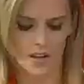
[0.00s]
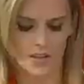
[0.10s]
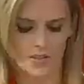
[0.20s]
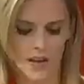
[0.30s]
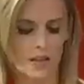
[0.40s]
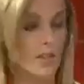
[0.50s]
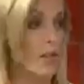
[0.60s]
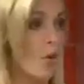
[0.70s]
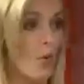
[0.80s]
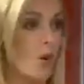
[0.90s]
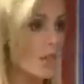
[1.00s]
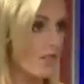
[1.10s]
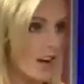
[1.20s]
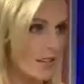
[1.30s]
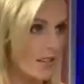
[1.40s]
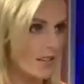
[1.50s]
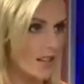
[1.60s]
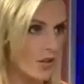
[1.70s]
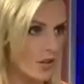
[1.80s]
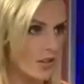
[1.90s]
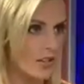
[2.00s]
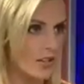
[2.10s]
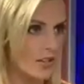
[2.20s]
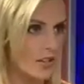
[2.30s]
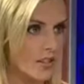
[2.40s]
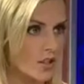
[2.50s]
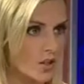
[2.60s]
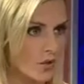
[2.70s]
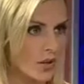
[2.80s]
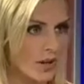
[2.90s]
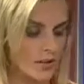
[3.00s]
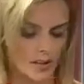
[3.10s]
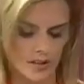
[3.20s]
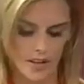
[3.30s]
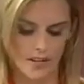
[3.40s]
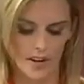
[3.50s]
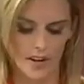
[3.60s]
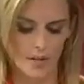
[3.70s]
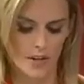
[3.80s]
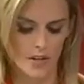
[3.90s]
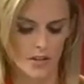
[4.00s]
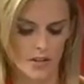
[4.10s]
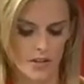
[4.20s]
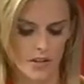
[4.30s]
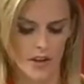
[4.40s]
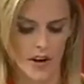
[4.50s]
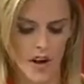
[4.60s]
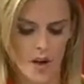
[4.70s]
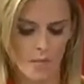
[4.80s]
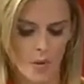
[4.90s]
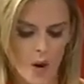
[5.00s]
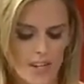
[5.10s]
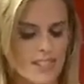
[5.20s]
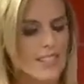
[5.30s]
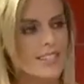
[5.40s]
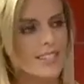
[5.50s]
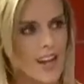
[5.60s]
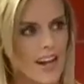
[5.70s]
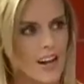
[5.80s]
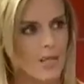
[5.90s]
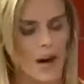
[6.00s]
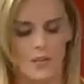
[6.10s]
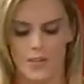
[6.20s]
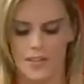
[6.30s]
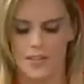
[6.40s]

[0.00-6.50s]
it's followed some of the worst violence the country has seen since 2007, and you mentioned this earlier, but what does this say about the